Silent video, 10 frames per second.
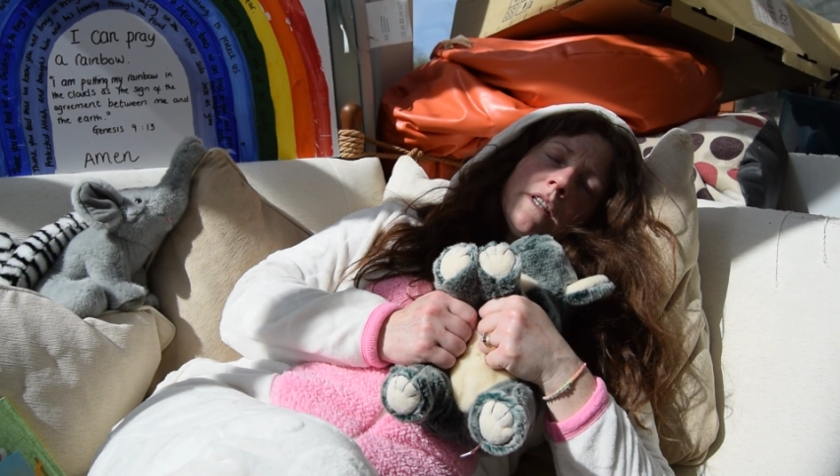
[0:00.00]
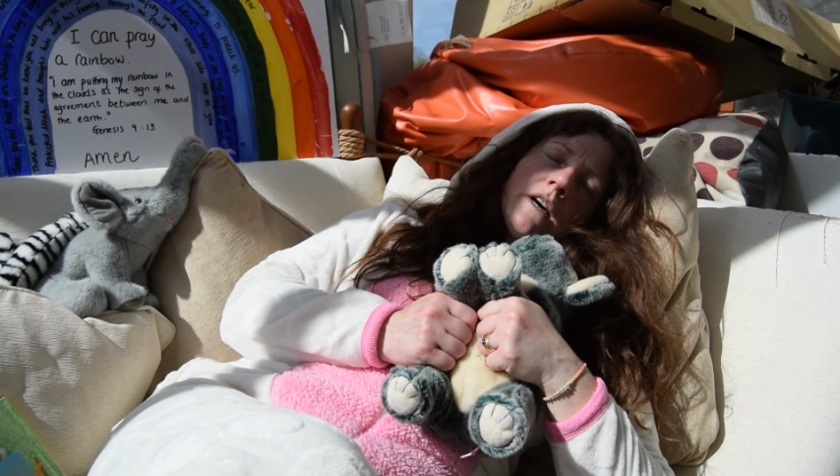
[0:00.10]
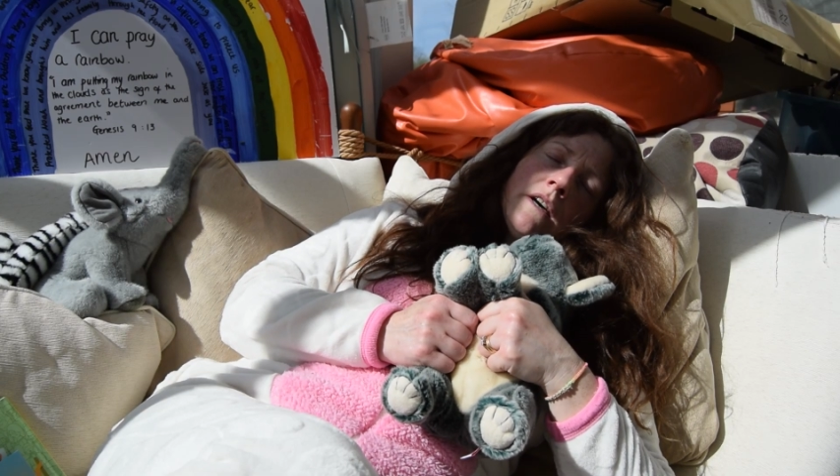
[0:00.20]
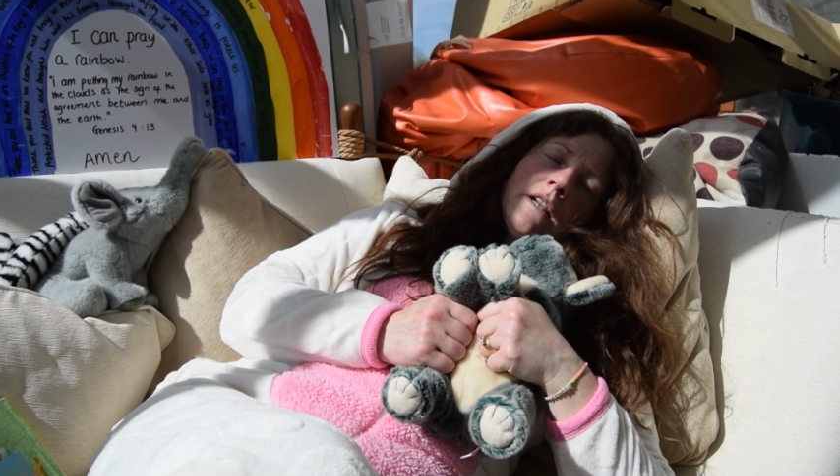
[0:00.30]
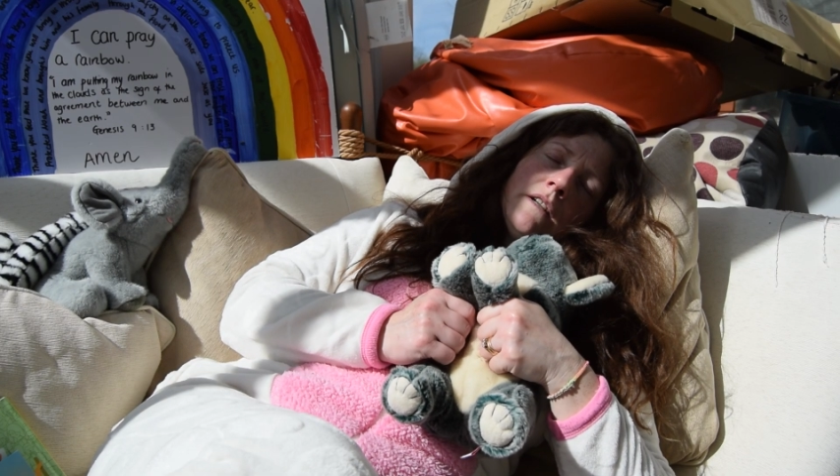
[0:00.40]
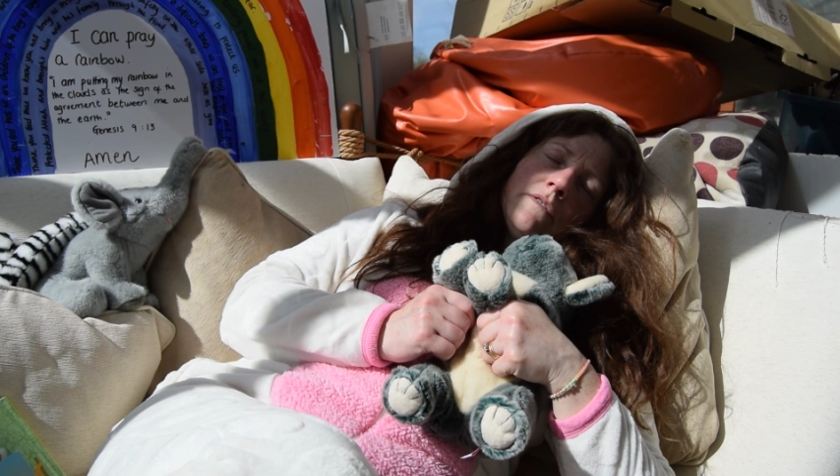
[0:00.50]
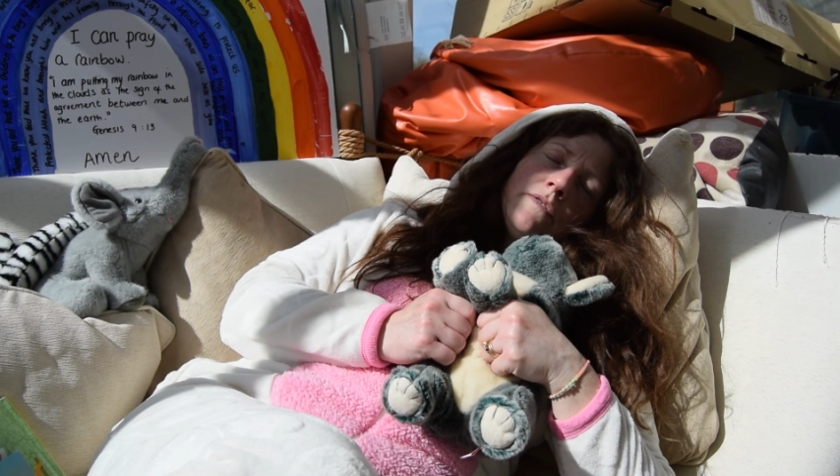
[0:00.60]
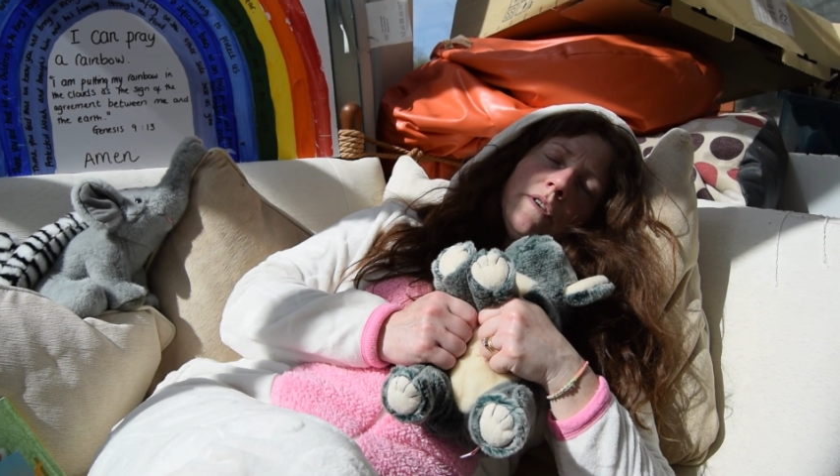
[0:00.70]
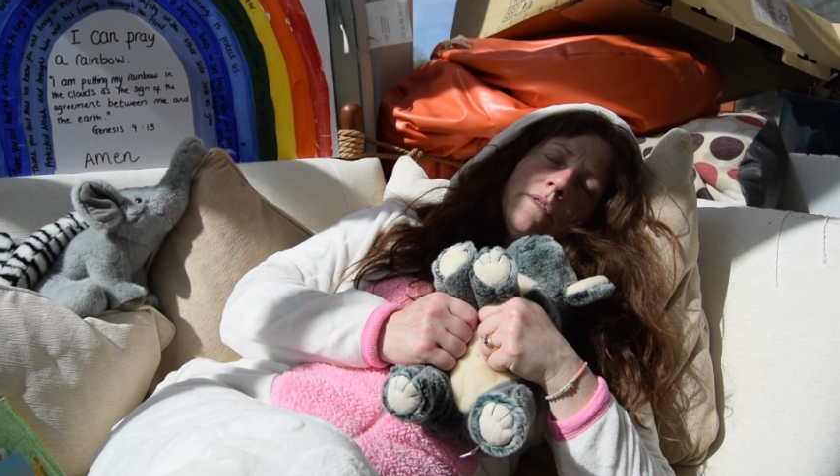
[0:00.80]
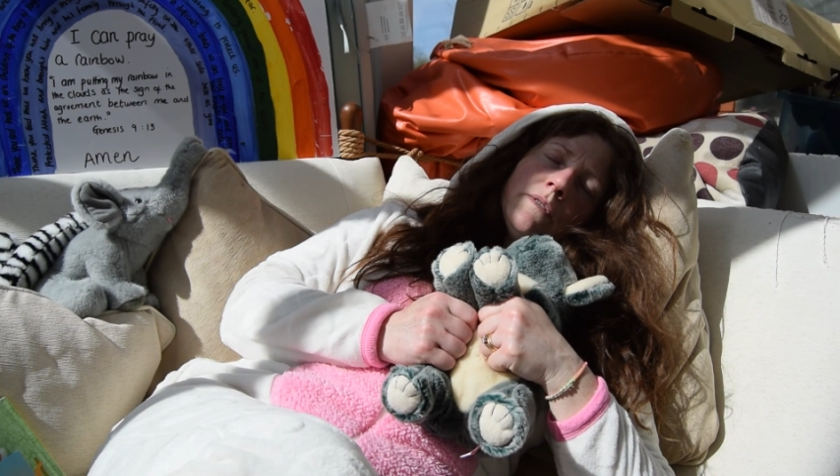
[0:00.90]
I love
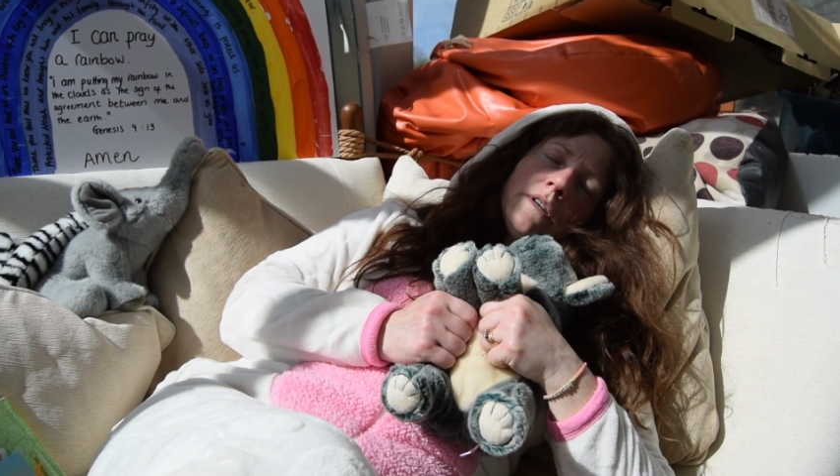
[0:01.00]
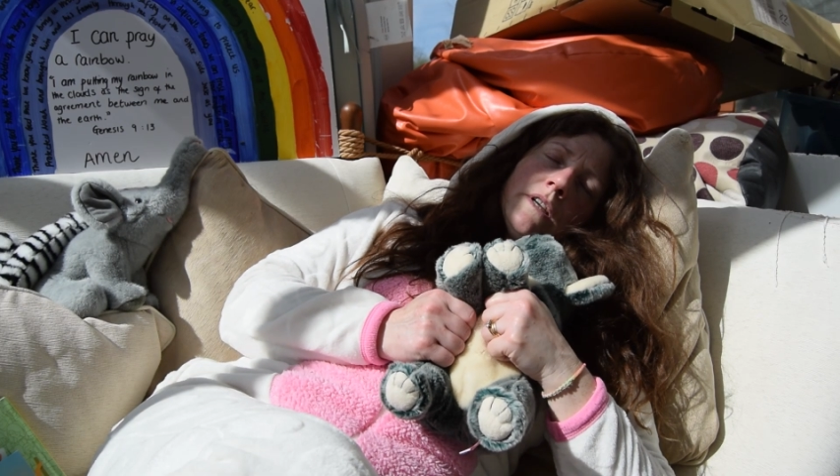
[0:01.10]
you."